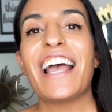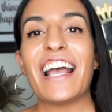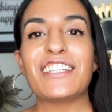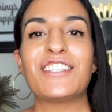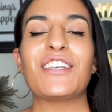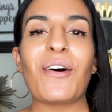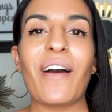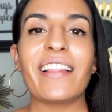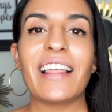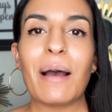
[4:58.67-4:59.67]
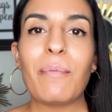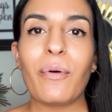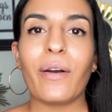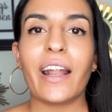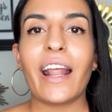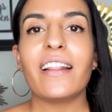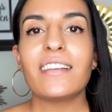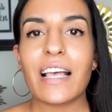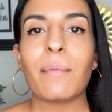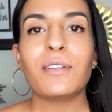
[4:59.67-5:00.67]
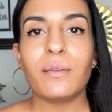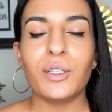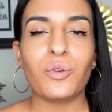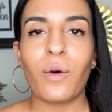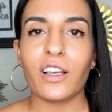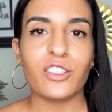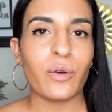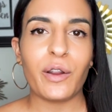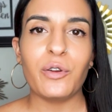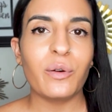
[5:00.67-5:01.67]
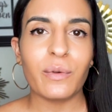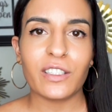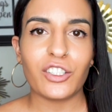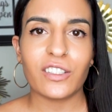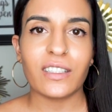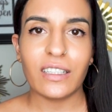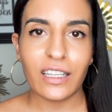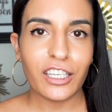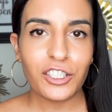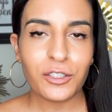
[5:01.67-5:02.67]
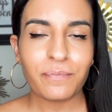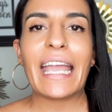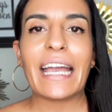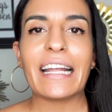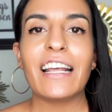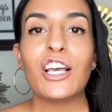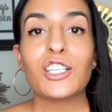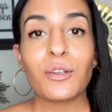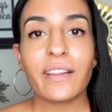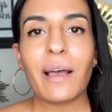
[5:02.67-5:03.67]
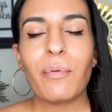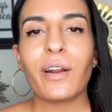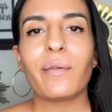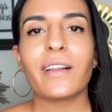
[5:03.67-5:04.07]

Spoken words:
And so at that point, and this happened to me twice, so I knew it wasn't just a glitch. And so at that point I